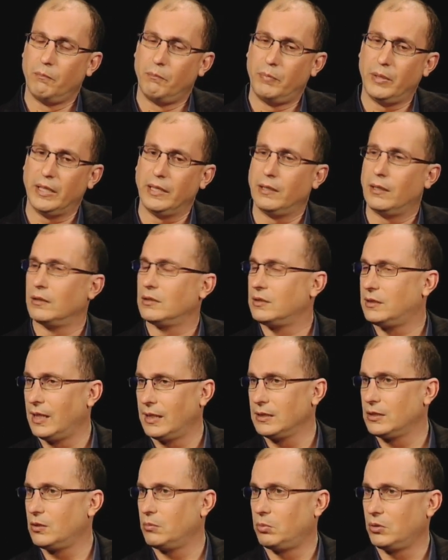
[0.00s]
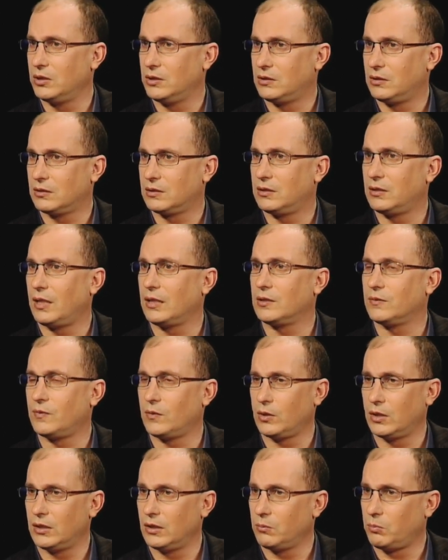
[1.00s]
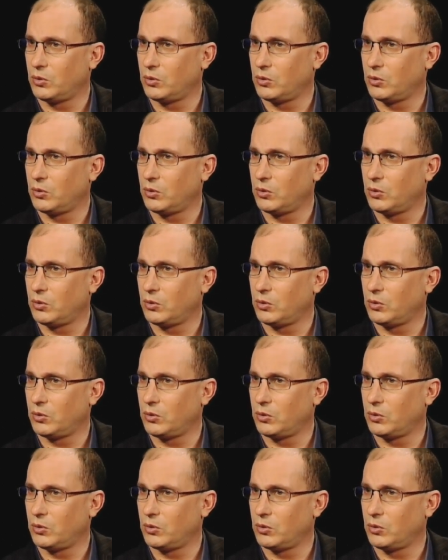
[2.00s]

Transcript: being ostensibly successful in a